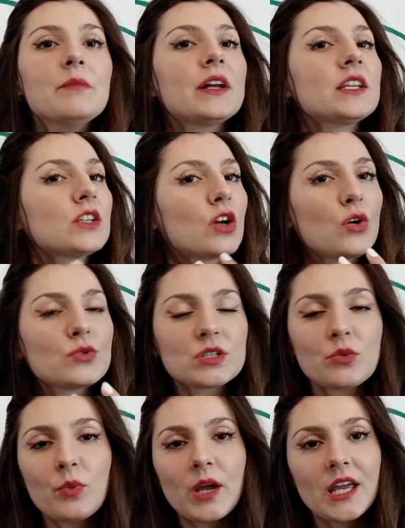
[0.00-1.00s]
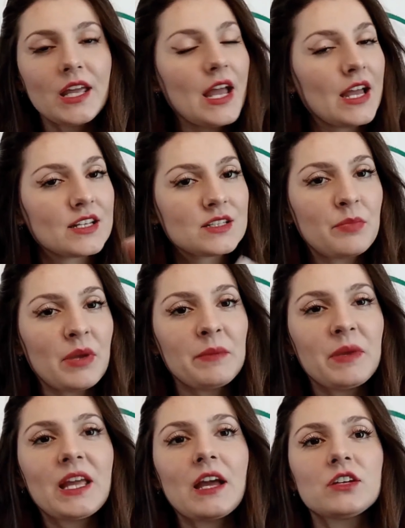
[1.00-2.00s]
but it goes away as
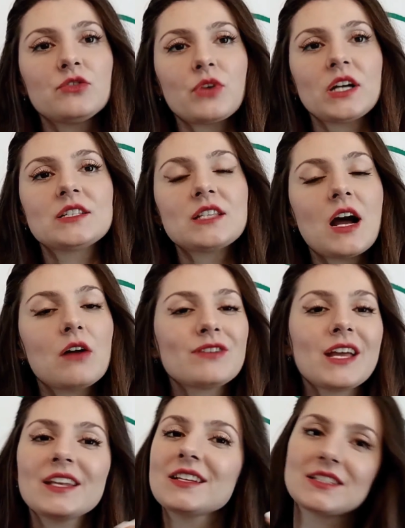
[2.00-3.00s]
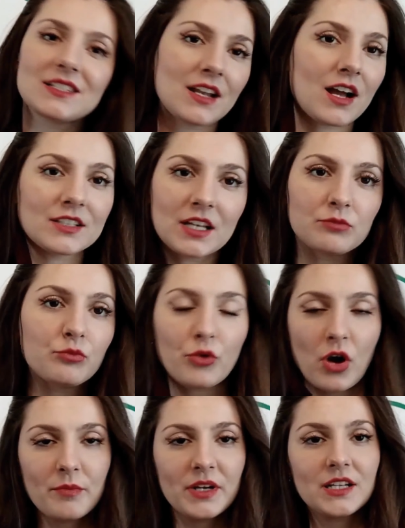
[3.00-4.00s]
Babycat dries down and it's not that
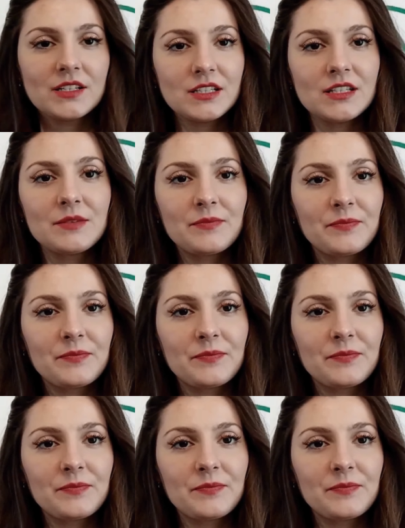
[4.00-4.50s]
prominent.